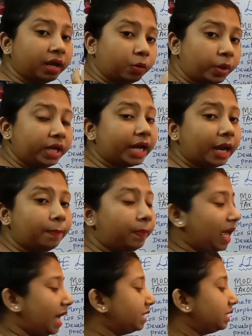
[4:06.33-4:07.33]
We can
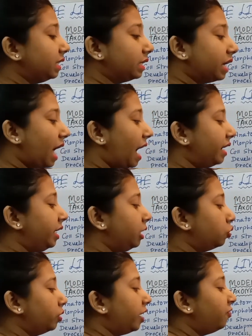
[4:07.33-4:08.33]
place the cat
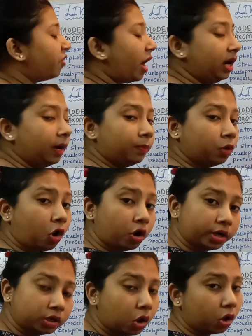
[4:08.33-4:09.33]
into that phylum
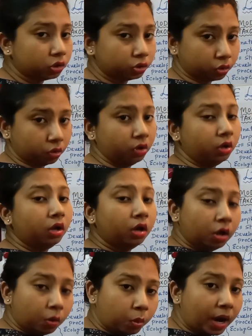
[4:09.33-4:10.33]
chordata also.
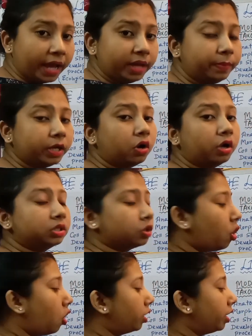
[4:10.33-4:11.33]
Why? Because
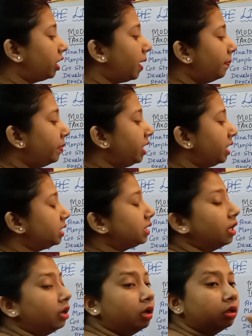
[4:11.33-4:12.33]
chordata
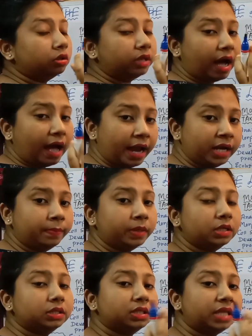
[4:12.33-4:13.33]
means the
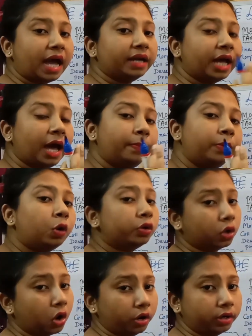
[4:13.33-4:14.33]
animals that have
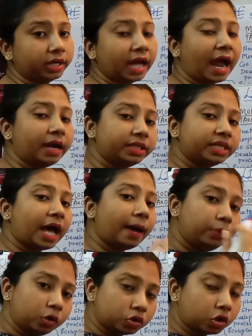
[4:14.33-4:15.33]
notochord. Cats
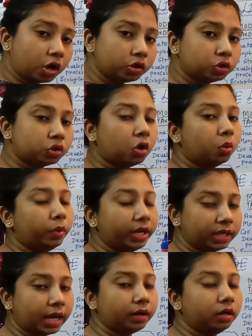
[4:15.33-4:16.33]
have notochord, so
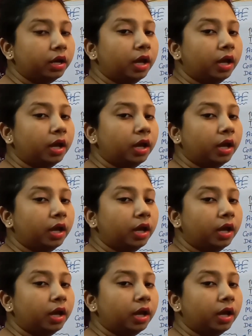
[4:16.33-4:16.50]
we can